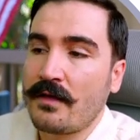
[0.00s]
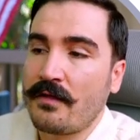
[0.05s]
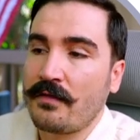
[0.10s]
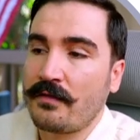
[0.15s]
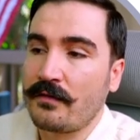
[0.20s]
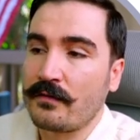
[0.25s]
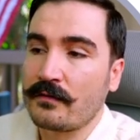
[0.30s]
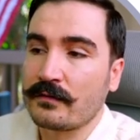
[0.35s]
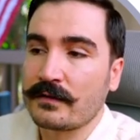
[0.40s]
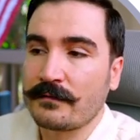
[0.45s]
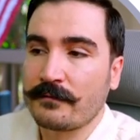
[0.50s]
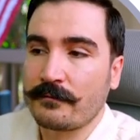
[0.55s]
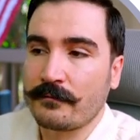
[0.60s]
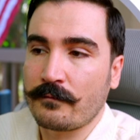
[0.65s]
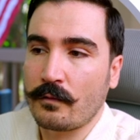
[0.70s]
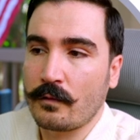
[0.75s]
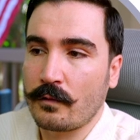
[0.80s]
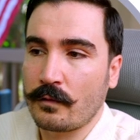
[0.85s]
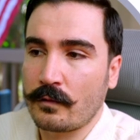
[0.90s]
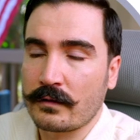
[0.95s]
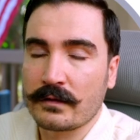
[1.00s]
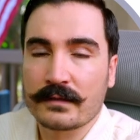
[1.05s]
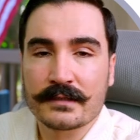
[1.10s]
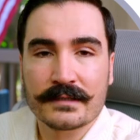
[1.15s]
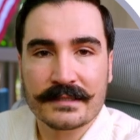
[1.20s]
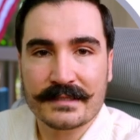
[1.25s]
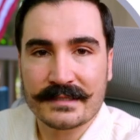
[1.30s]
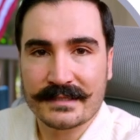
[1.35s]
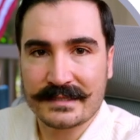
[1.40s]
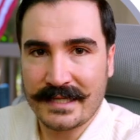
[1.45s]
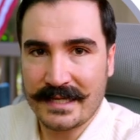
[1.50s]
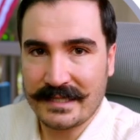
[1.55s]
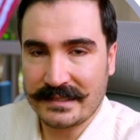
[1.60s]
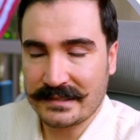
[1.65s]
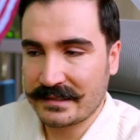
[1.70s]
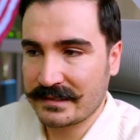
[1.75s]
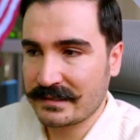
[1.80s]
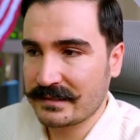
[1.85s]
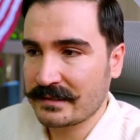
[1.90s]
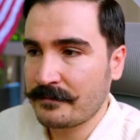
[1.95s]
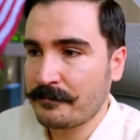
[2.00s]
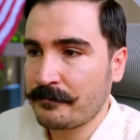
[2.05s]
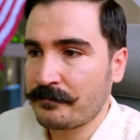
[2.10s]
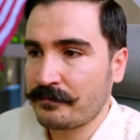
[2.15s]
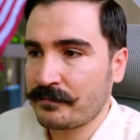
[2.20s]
34 cents.